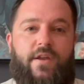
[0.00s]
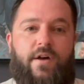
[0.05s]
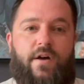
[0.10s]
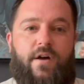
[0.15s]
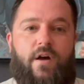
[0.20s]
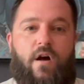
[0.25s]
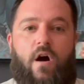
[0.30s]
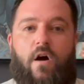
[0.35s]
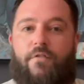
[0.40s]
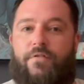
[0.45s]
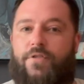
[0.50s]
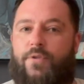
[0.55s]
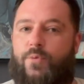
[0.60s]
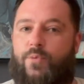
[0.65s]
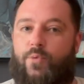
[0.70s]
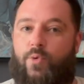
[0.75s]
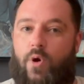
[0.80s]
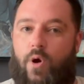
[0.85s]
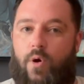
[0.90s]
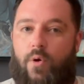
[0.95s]
of the
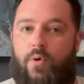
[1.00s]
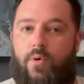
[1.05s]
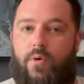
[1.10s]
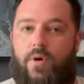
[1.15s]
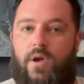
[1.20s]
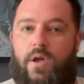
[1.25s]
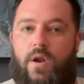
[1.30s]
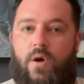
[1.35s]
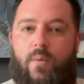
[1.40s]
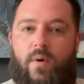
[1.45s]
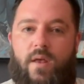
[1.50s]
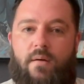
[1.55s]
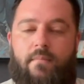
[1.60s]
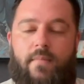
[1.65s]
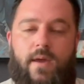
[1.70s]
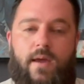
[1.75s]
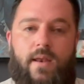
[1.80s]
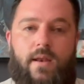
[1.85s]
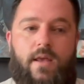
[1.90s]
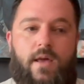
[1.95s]
road, you know what I
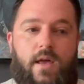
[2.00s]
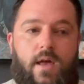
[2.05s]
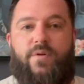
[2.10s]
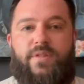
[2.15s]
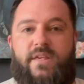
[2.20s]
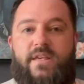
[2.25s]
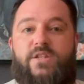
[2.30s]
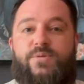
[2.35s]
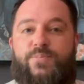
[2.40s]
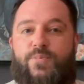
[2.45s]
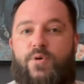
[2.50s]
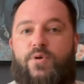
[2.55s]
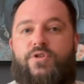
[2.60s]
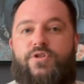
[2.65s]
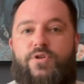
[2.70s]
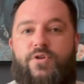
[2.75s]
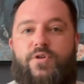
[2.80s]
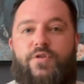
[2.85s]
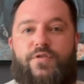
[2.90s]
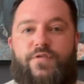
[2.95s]
mean? These books
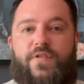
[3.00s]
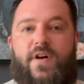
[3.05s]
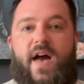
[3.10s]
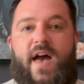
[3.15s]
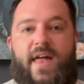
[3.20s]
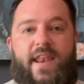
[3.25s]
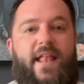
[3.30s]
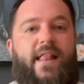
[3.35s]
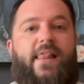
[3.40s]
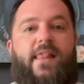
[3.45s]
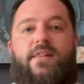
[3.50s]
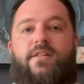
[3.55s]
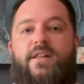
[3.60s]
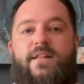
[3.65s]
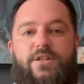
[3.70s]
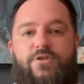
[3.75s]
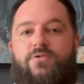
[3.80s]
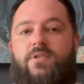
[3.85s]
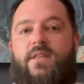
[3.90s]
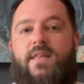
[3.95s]
you could find
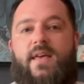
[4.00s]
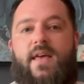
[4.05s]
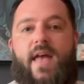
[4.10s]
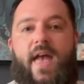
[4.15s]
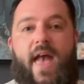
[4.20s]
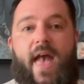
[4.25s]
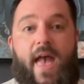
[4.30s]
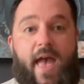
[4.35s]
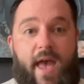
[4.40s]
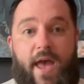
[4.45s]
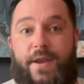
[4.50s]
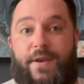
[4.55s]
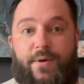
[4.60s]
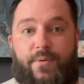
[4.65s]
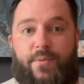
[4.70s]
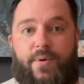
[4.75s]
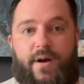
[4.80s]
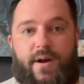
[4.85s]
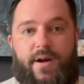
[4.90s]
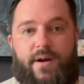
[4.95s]
literally
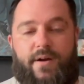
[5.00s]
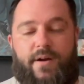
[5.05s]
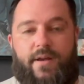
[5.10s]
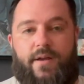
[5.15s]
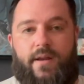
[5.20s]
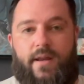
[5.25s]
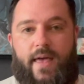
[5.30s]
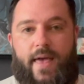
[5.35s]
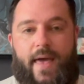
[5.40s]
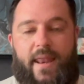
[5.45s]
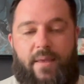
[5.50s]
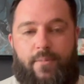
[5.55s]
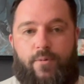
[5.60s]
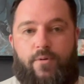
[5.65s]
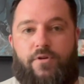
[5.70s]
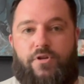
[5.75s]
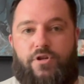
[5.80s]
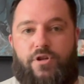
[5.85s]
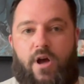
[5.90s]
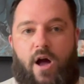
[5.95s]
anywhere in any
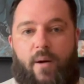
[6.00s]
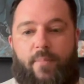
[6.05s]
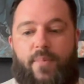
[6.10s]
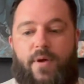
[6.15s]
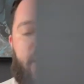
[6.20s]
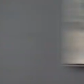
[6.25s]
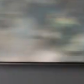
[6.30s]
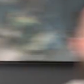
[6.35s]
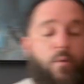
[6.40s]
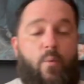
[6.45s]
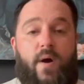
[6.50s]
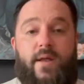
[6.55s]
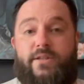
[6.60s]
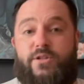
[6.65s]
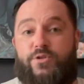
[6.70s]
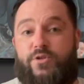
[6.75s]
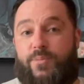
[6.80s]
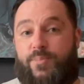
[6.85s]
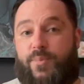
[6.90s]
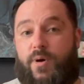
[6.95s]
bookshop. I went
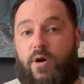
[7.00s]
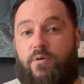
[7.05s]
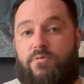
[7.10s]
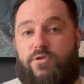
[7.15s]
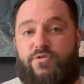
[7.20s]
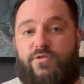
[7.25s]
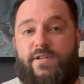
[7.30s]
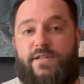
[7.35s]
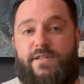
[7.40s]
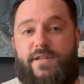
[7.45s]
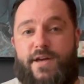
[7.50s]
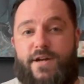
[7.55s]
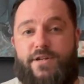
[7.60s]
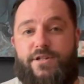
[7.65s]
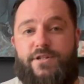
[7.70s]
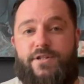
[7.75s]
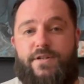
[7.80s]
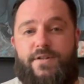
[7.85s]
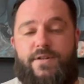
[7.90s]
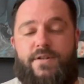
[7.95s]
to the poetry
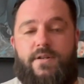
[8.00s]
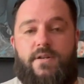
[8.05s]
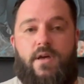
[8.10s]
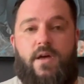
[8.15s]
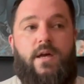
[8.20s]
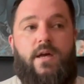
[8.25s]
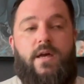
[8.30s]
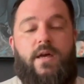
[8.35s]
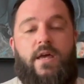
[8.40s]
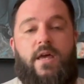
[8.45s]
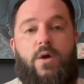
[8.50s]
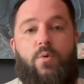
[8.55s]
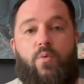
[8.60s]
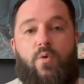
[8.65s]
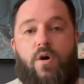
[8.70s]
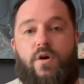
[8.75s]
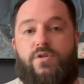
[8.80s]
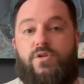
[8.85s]
section. It was